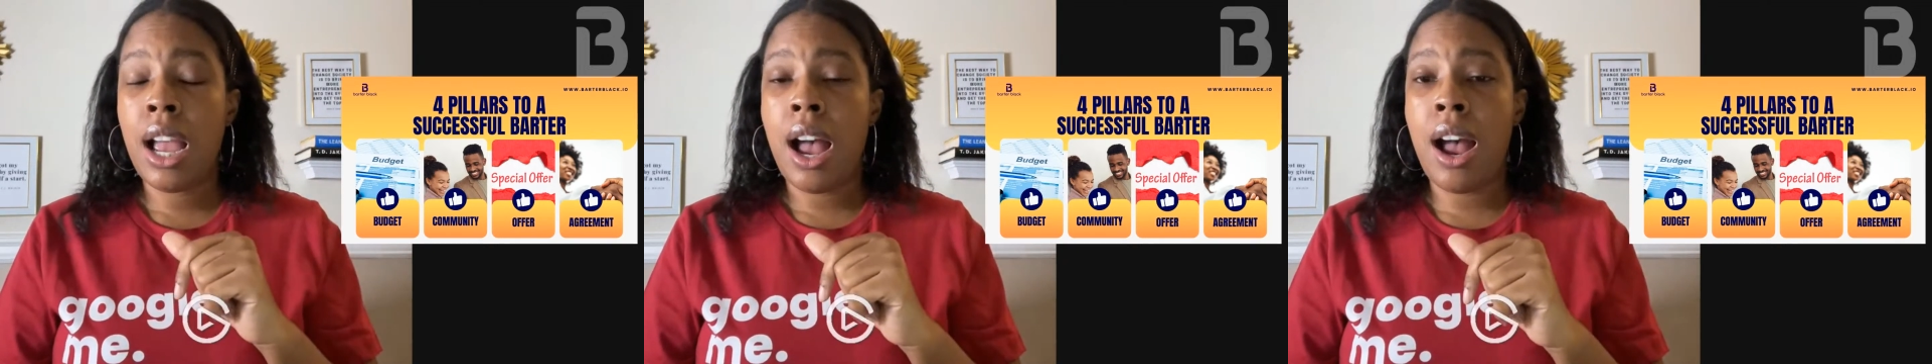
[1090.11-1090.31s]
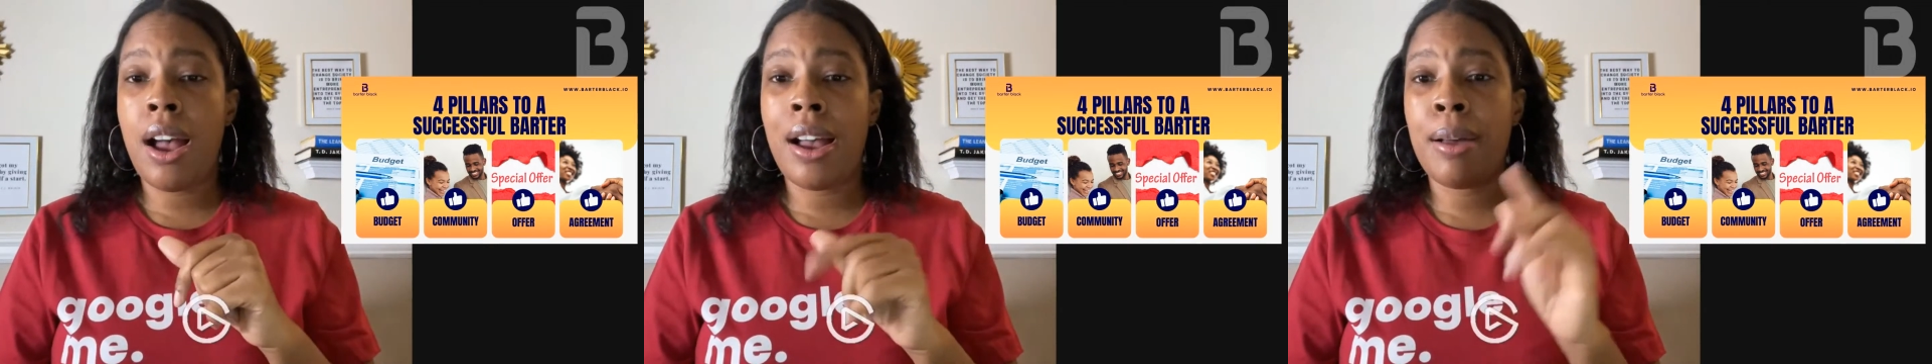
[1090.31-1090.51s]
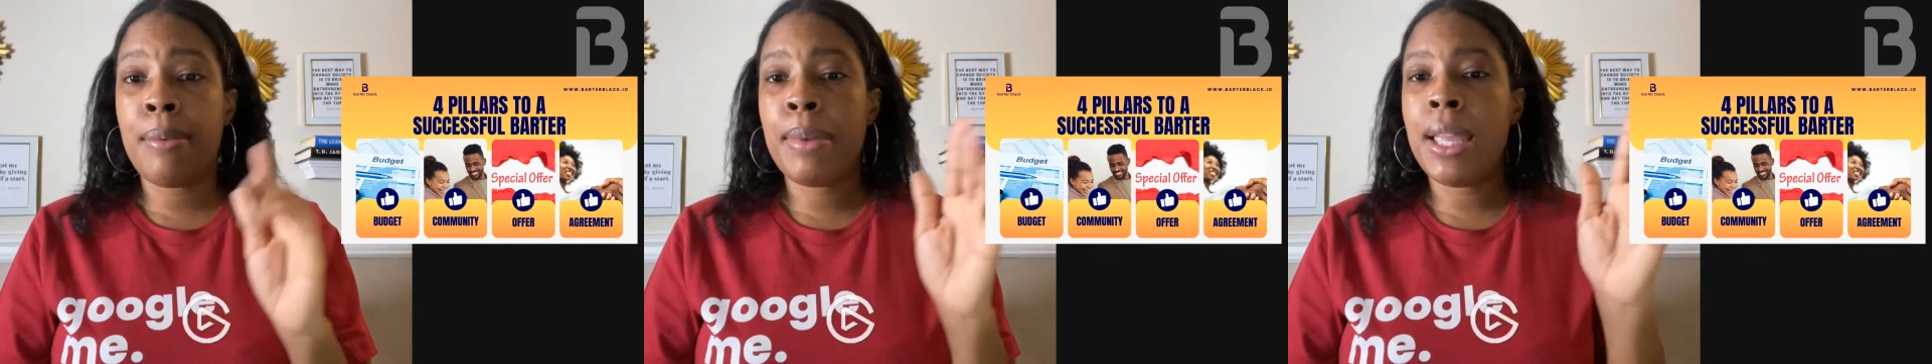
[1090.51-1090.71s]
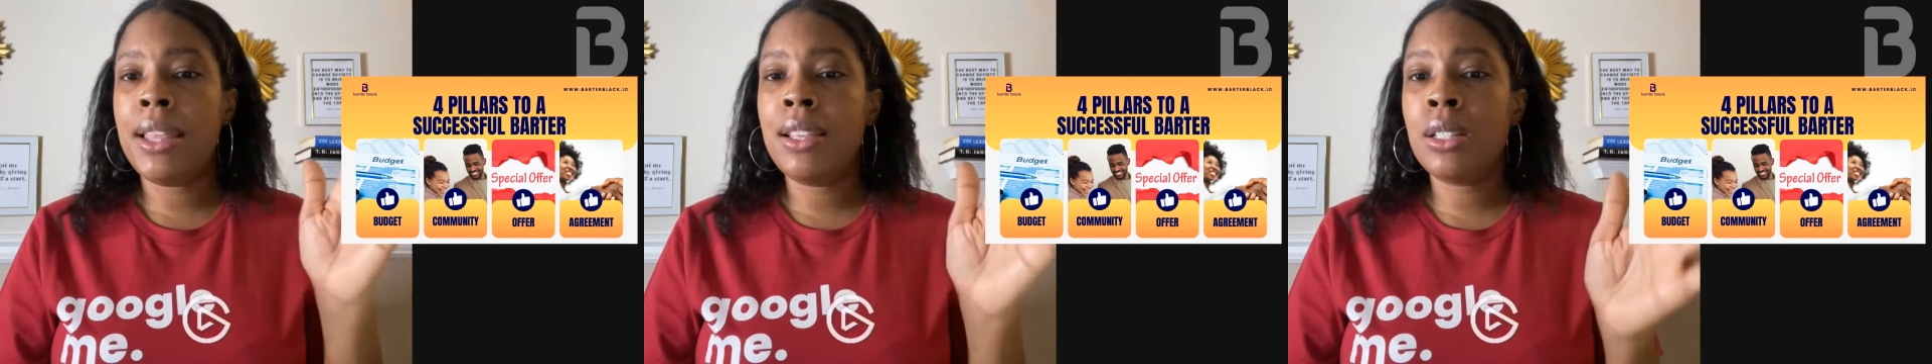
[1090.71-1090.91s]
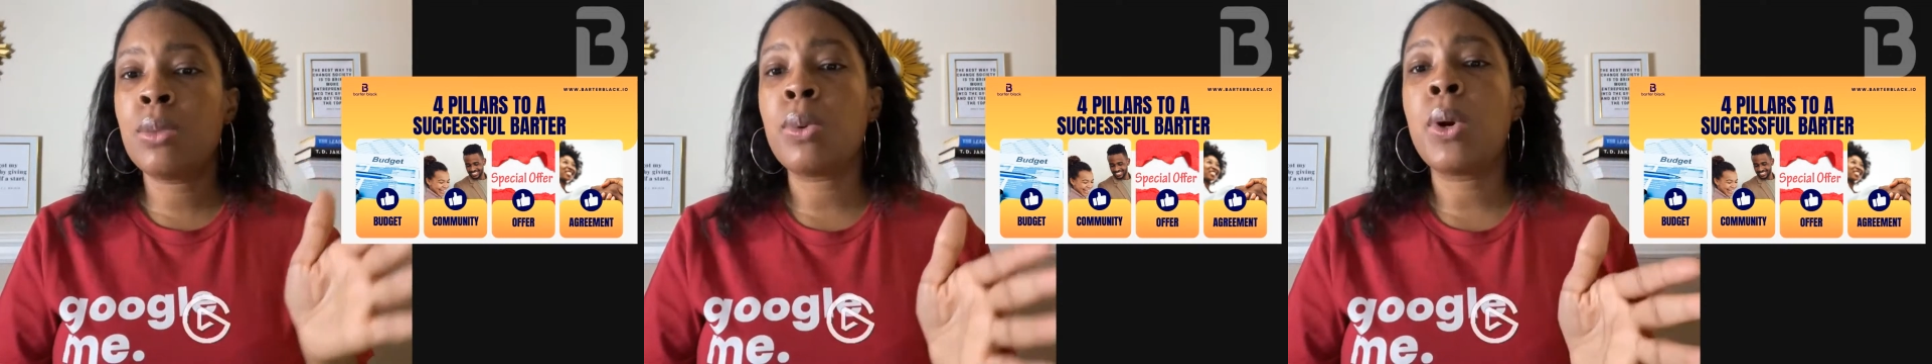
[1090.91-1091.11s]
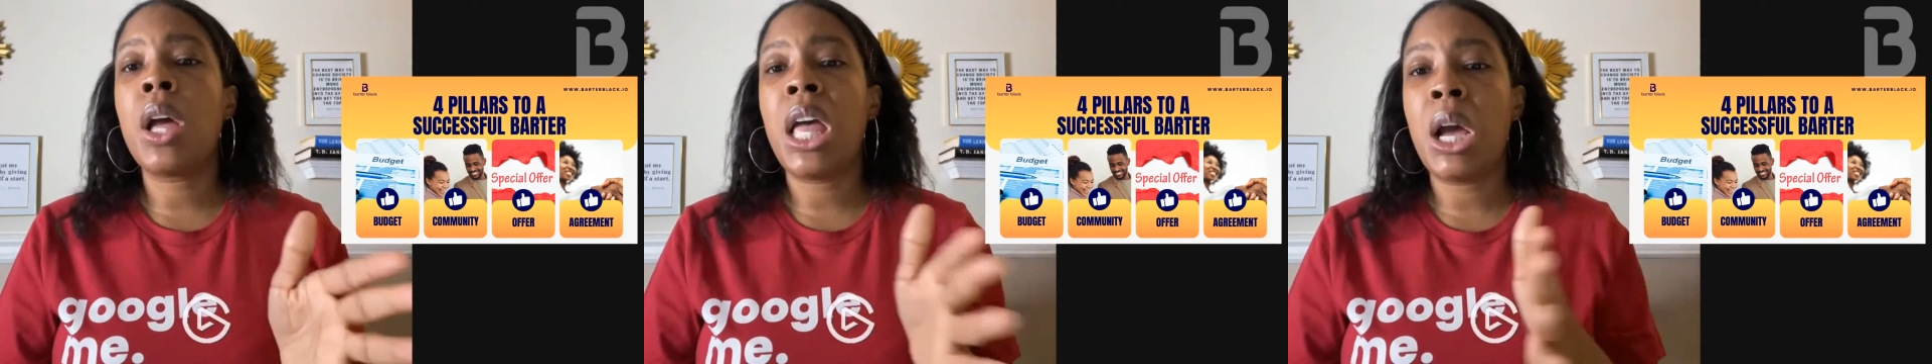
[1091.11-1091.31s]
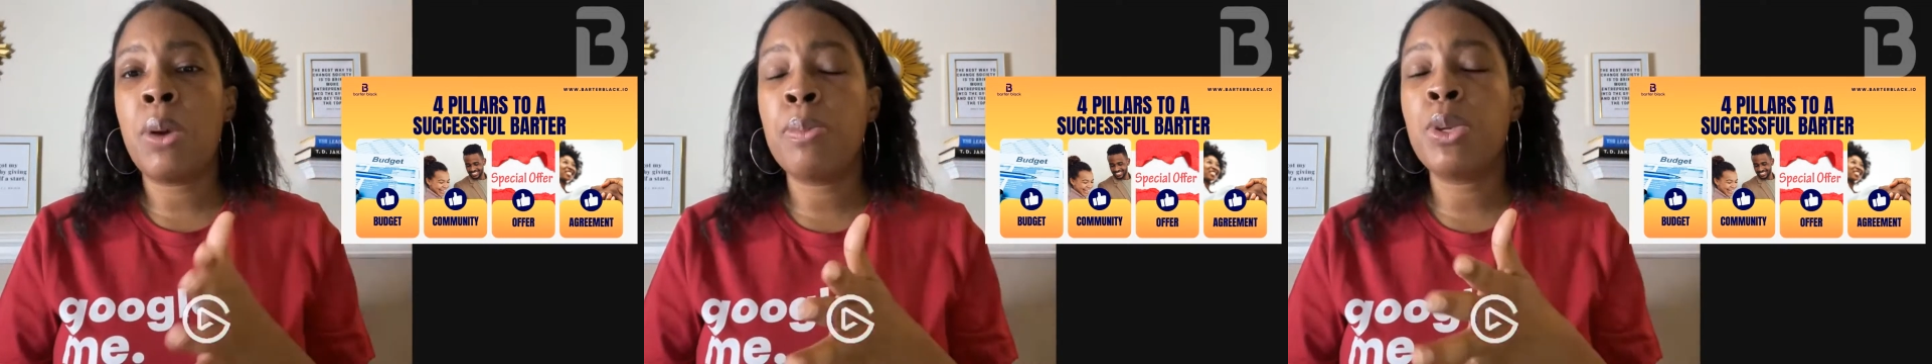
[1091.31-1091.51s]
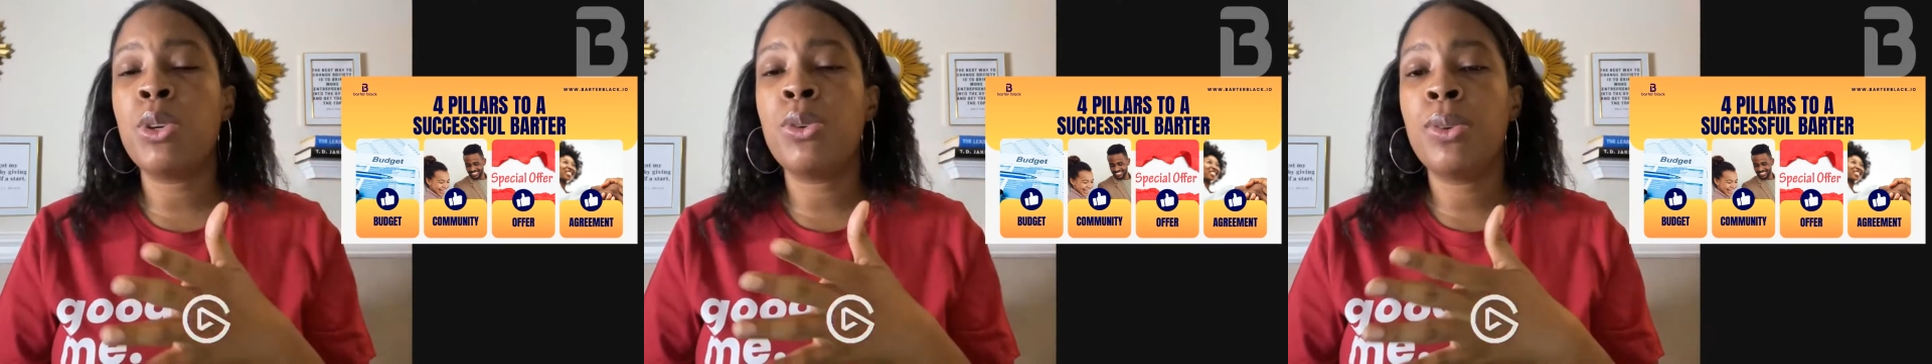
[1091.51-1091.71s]
And this will
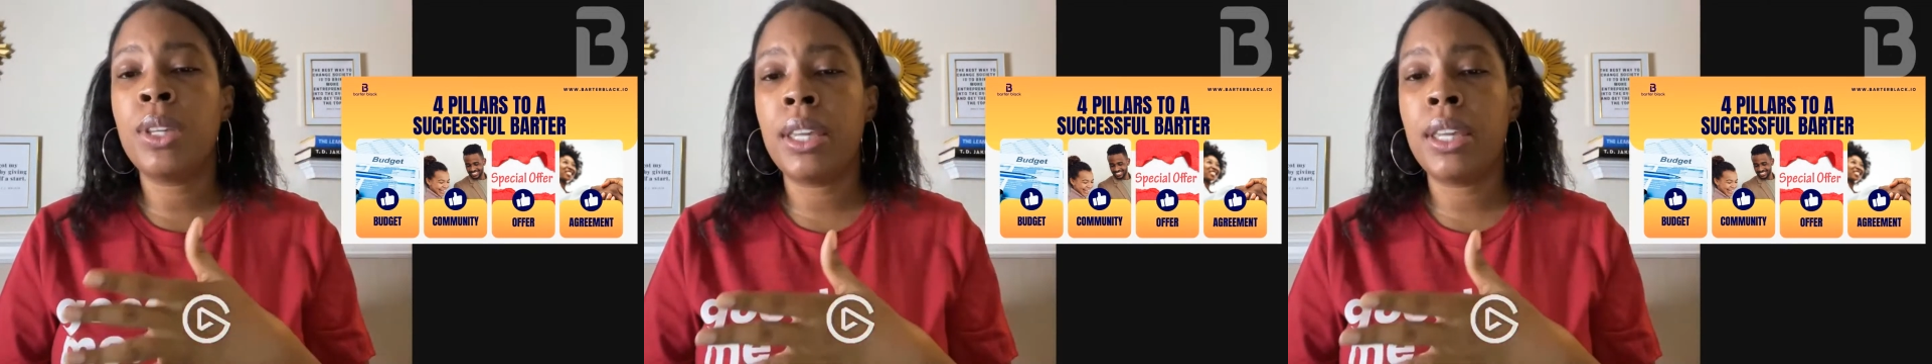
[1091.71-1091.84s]
help you